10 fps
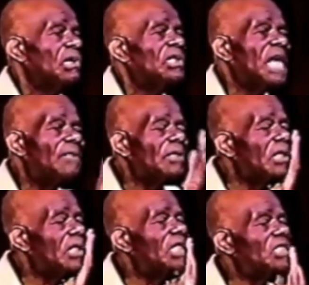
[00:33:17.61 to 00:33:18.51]
The
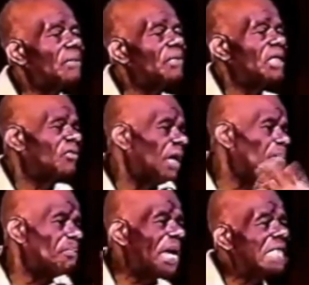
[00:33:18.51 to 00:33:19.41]
African learned something that's
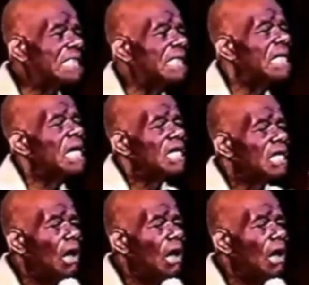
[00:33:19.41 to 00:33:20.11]
very basic.